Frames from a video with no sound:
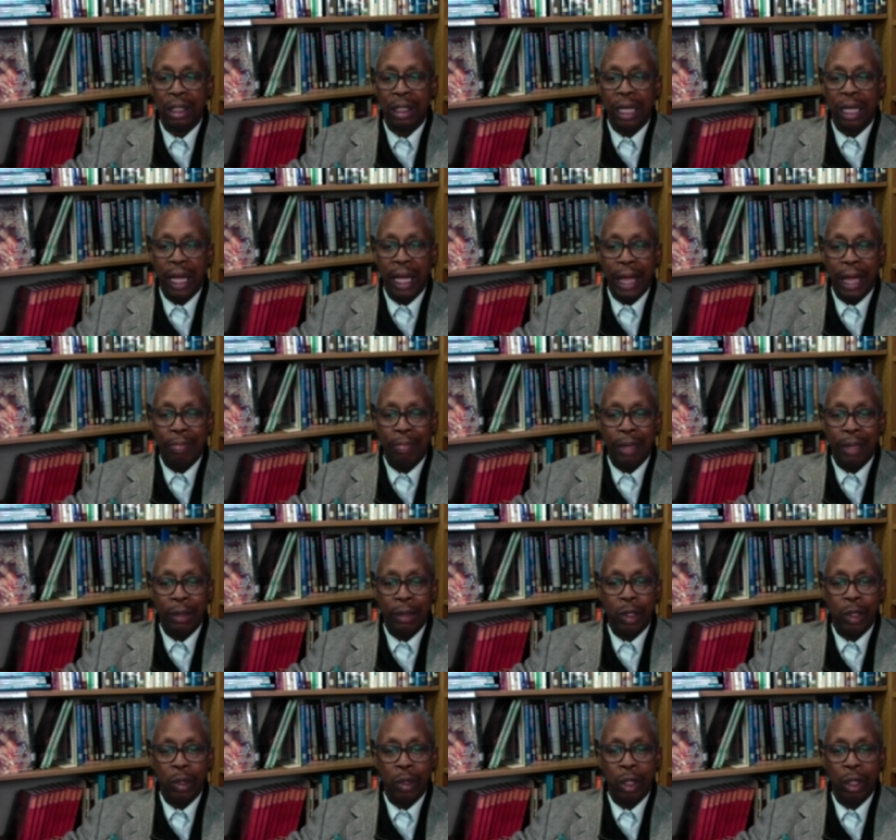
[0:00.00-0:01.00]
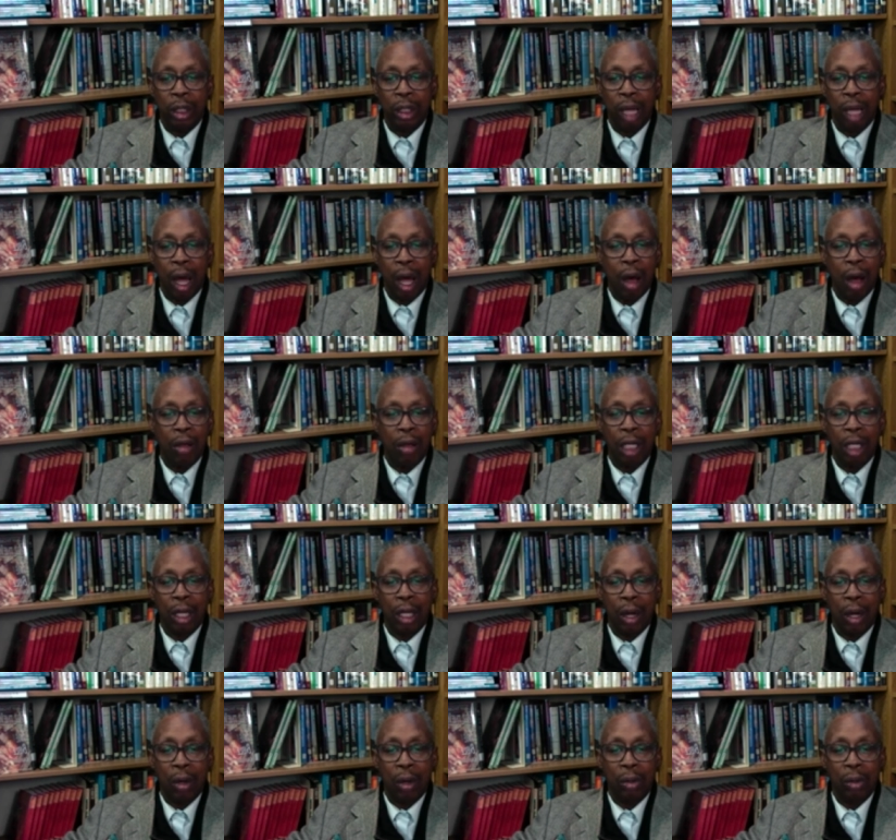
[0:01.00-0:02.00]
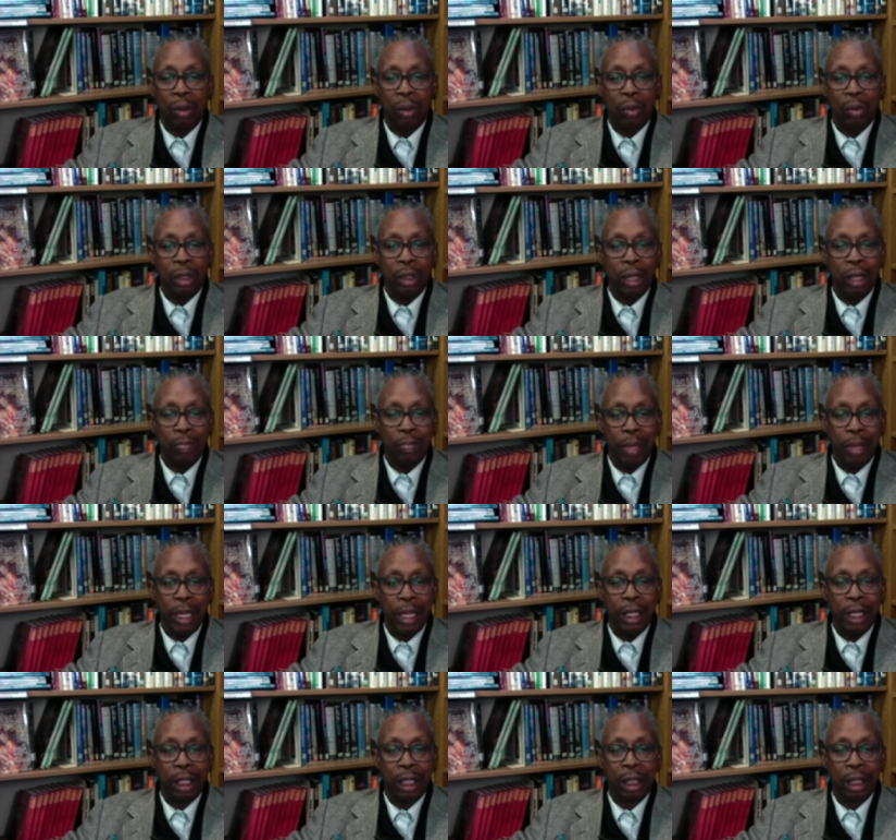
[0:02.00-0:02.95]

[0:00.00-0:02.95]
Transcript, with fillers: had been doing all along was a big,